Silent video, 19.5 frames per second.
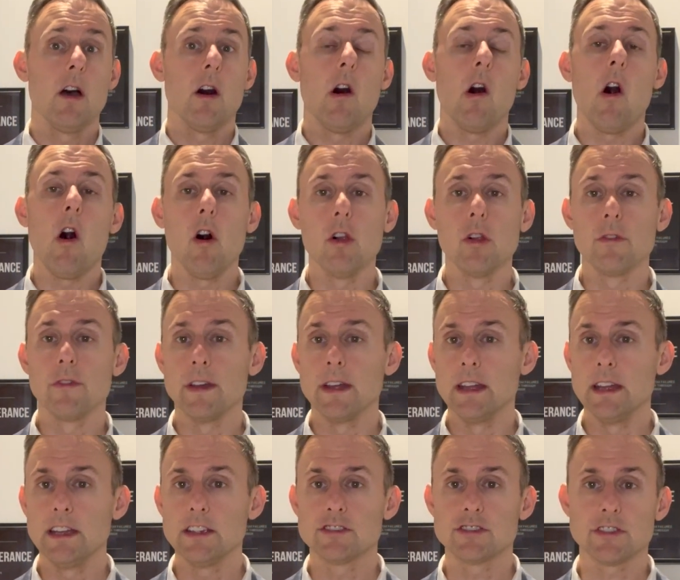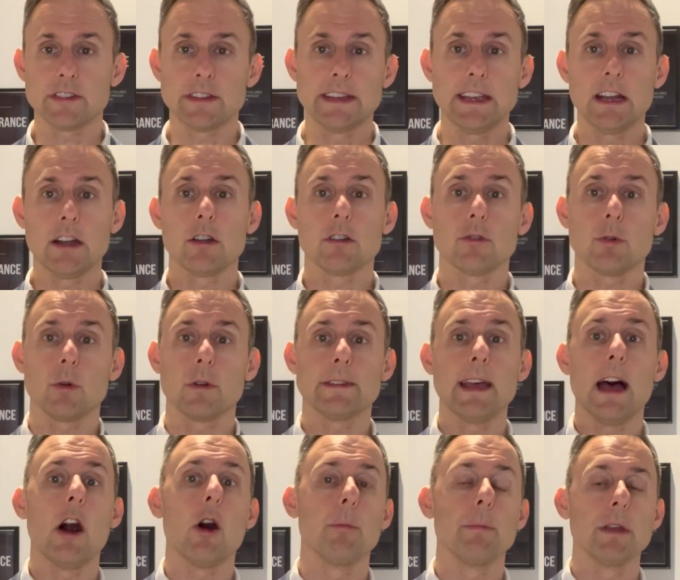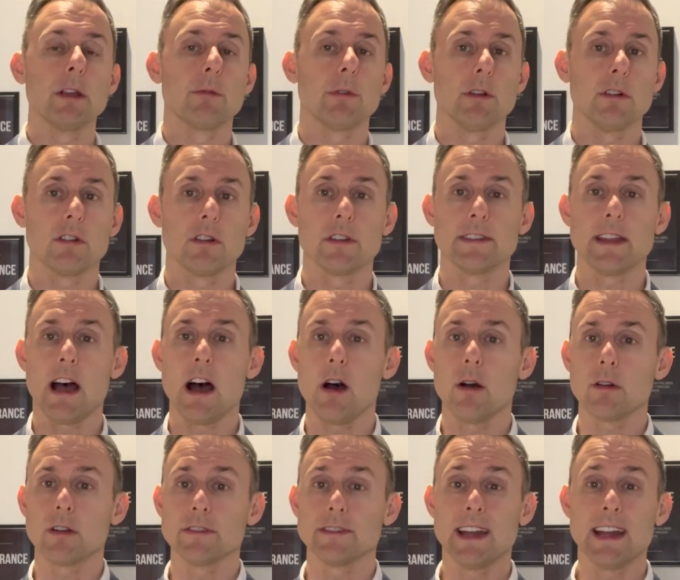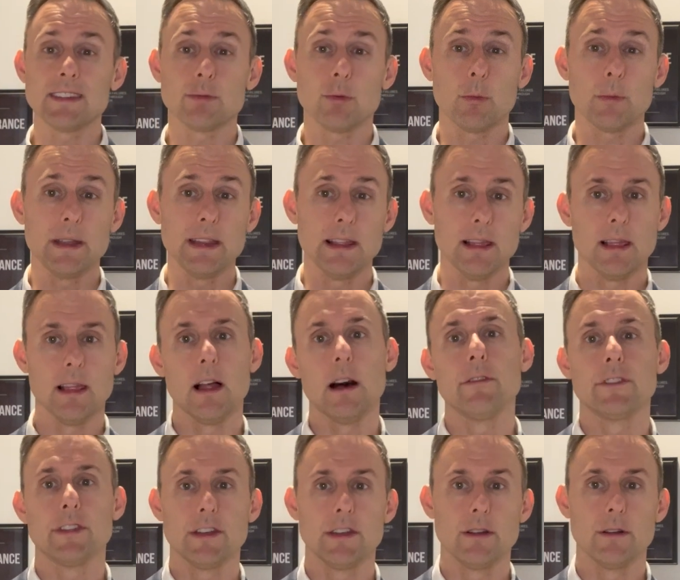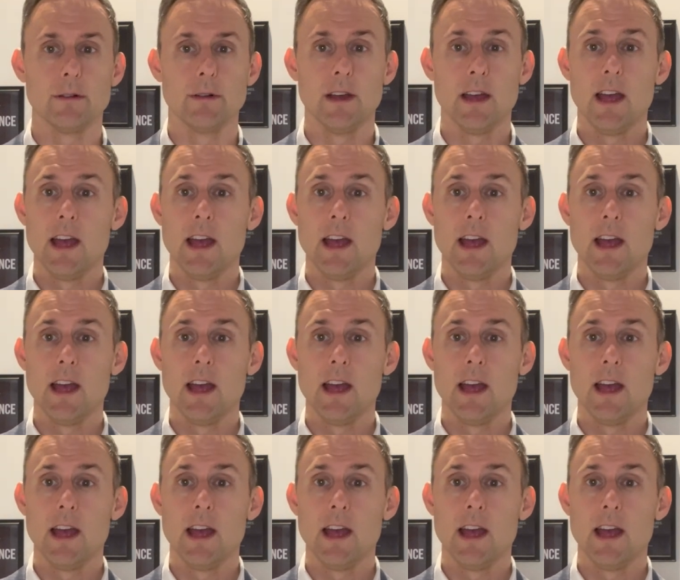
All of it is just geared towards helping realtors out because that's what we love to do.